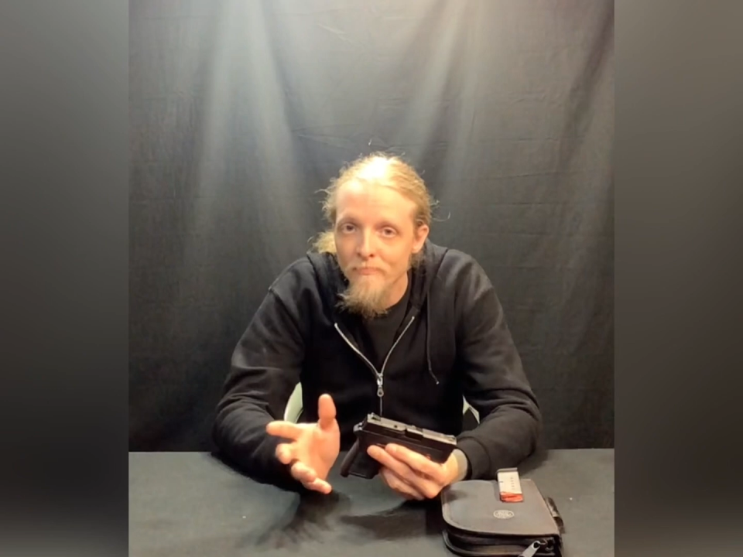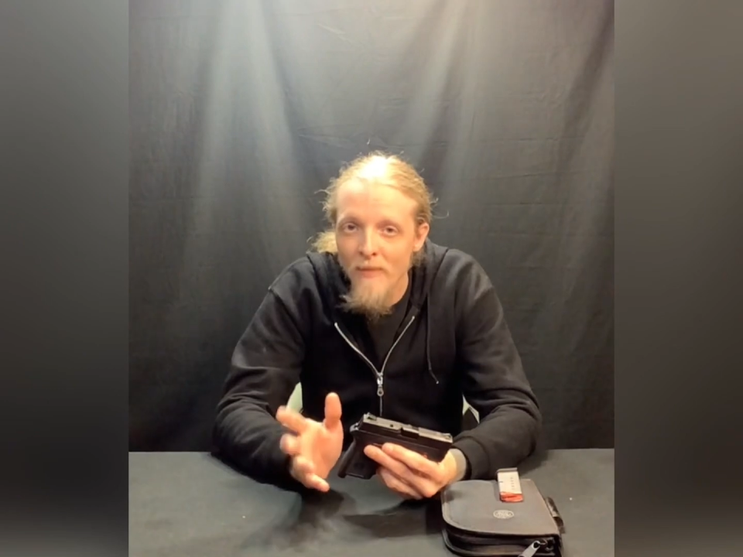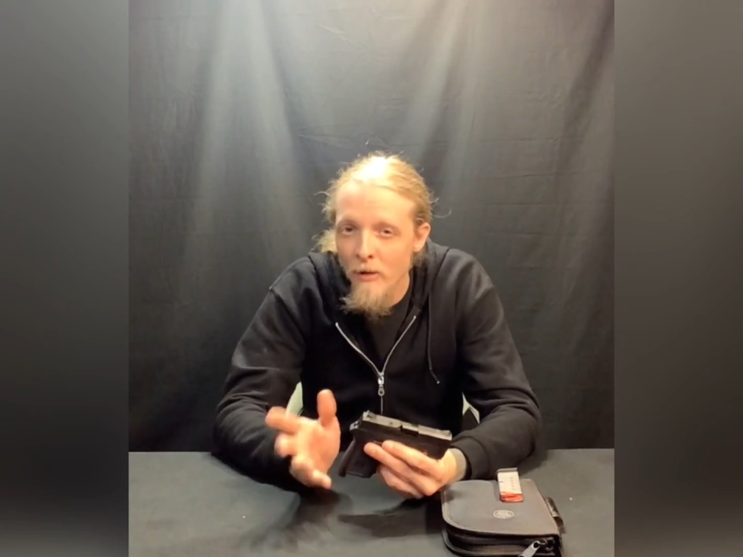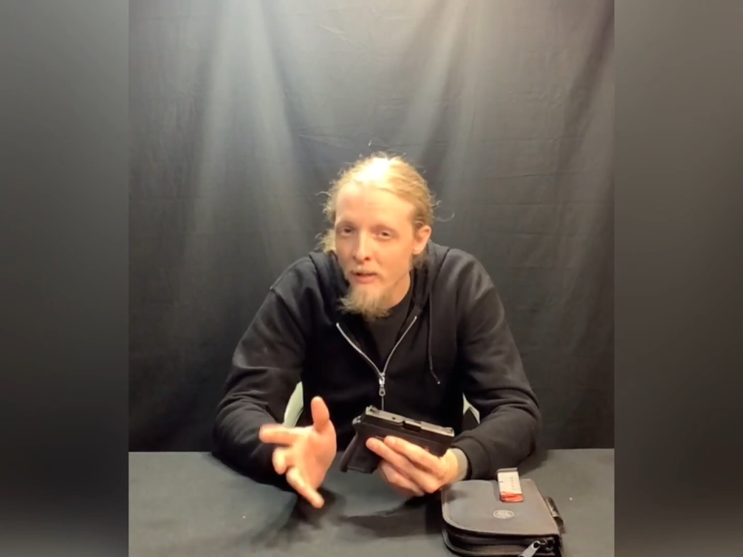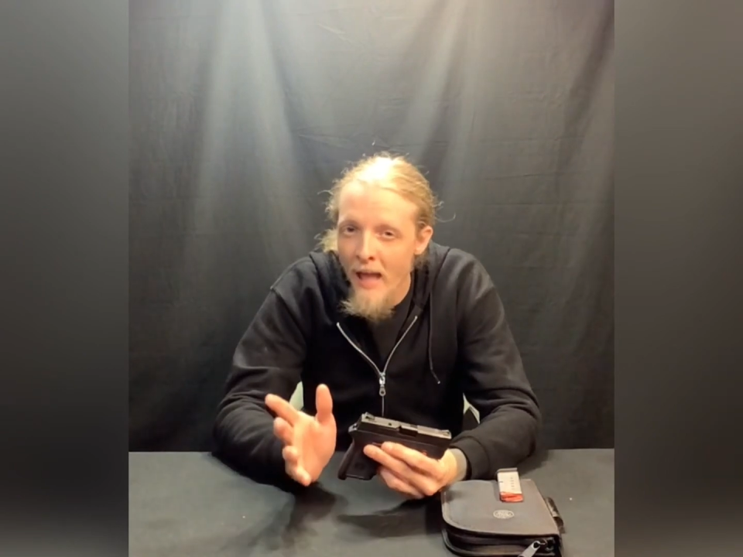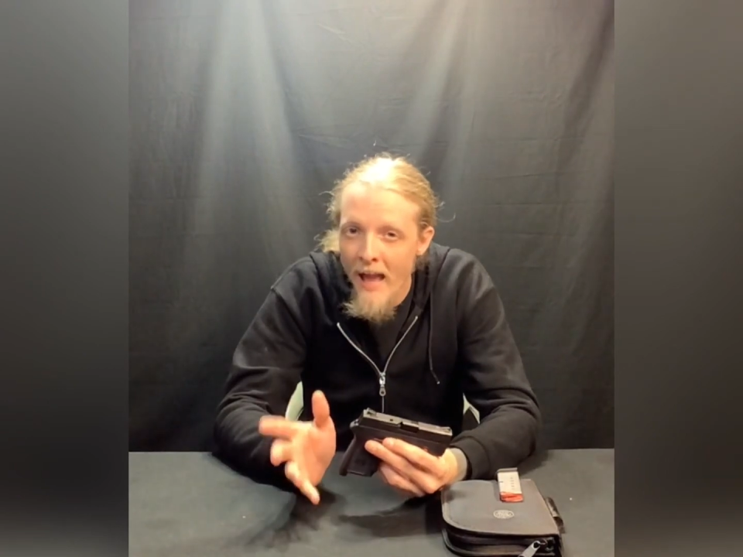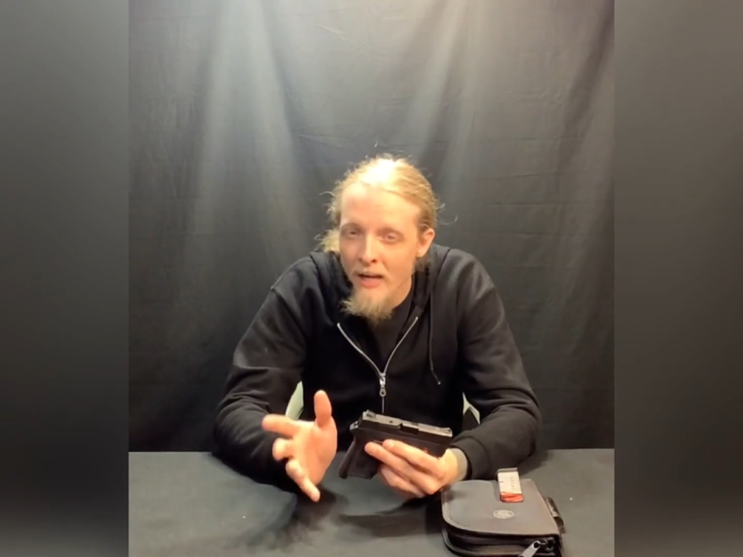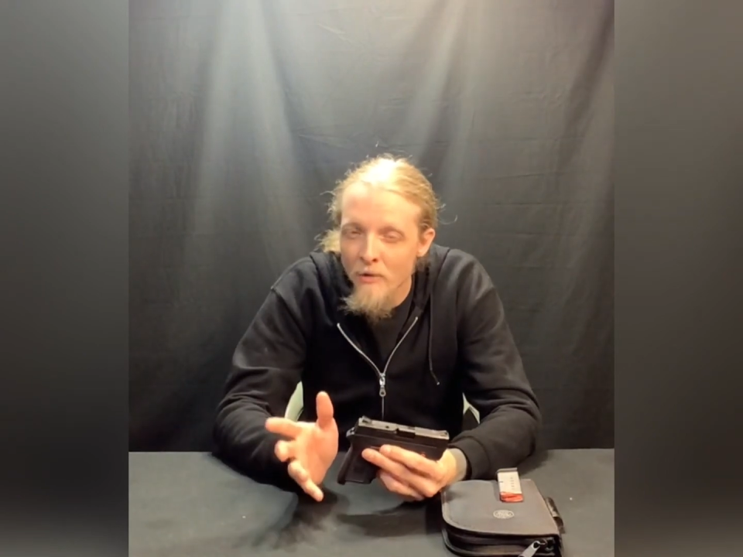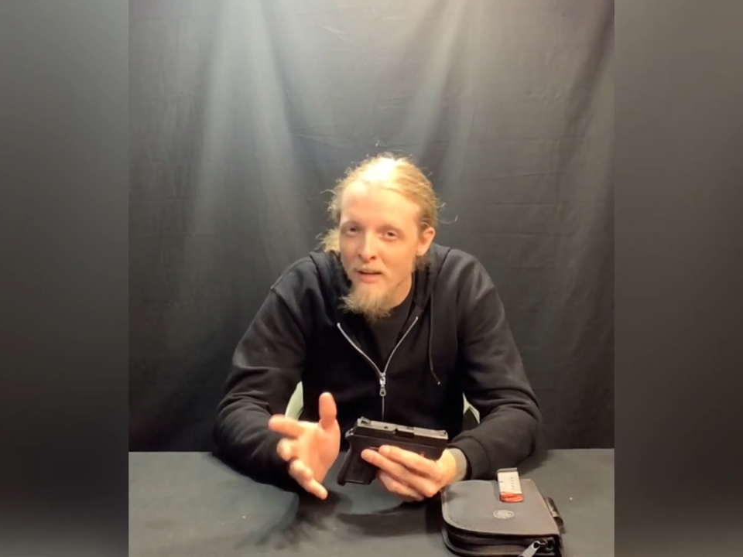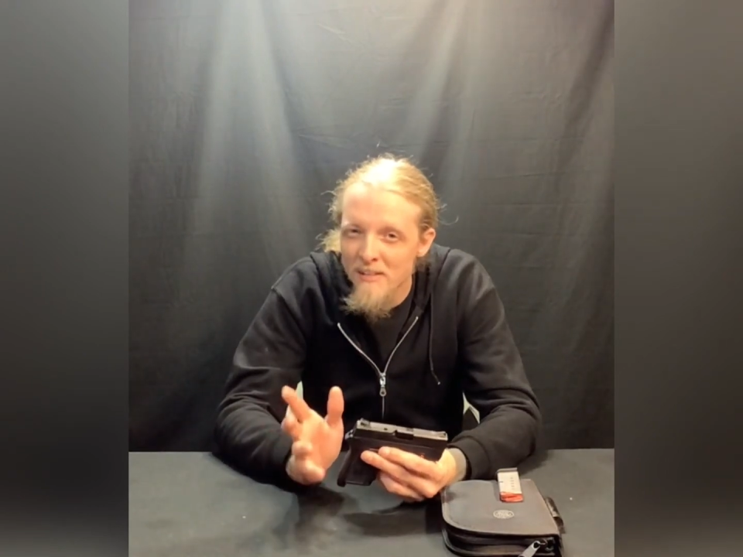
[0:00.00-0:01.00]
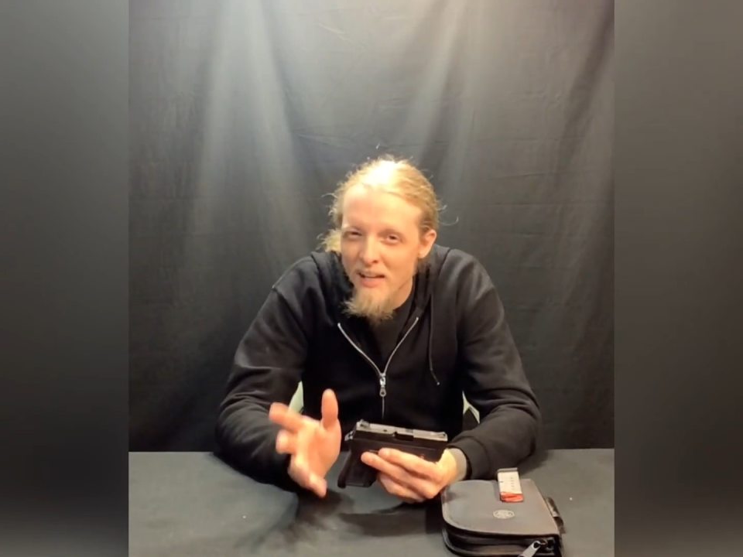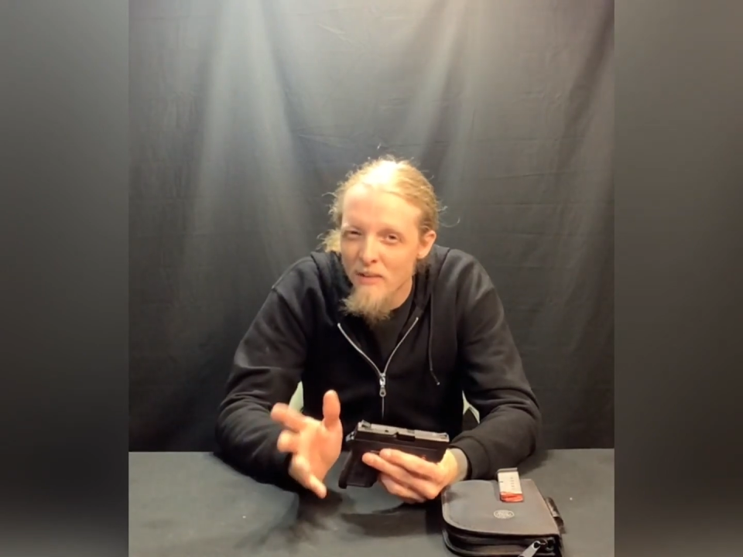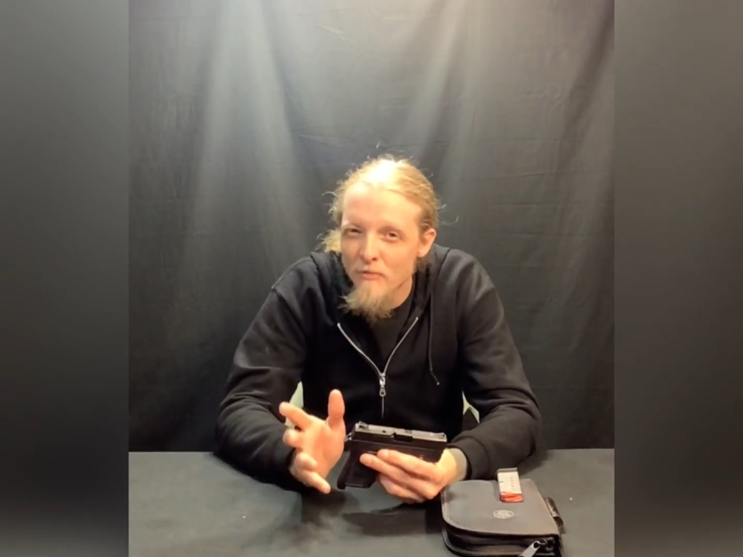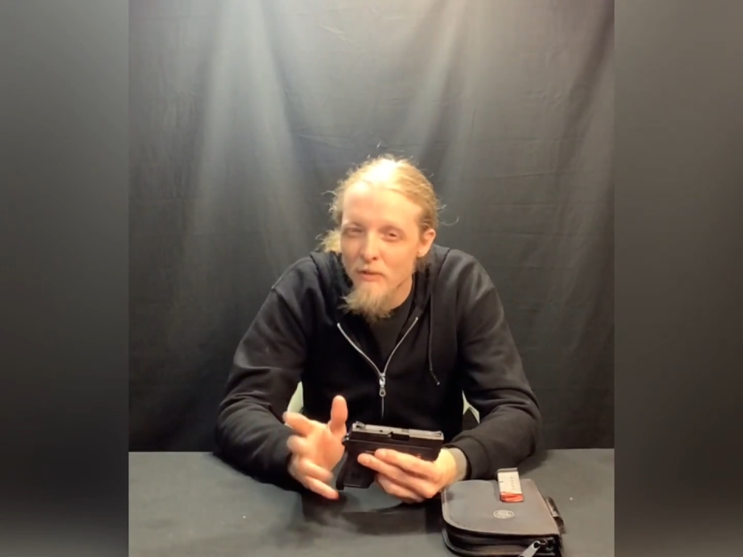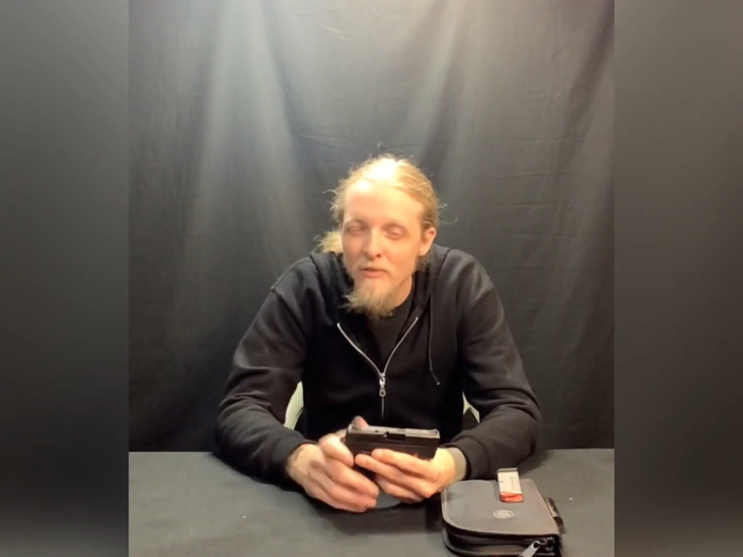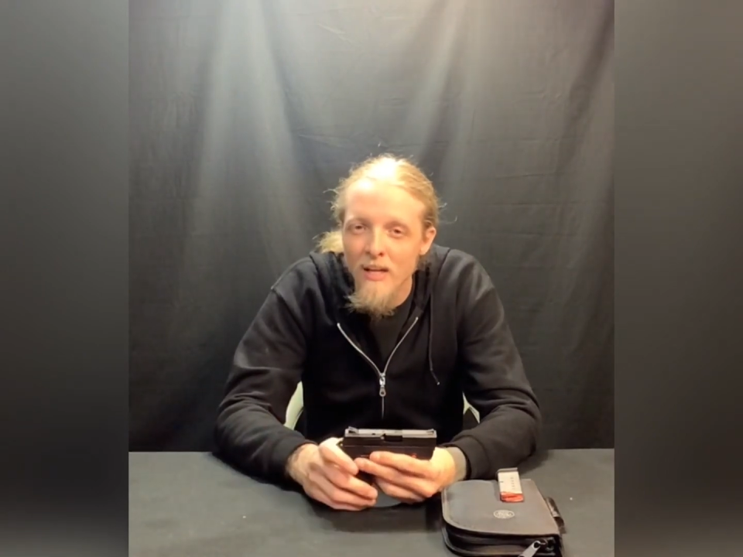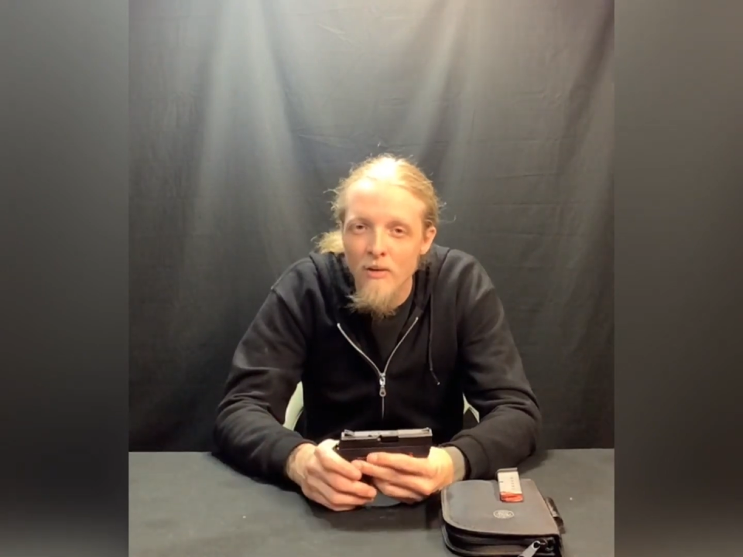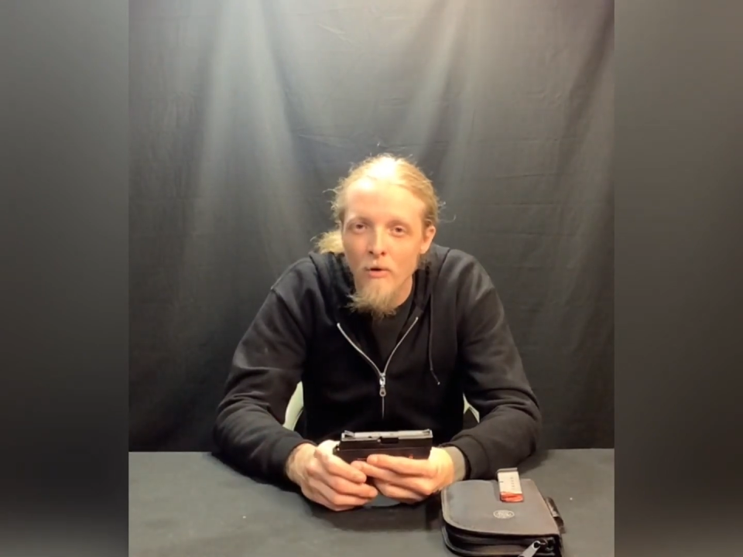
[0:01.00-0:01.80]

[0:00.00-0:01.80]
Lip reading: Fairly accurate, 10 to 15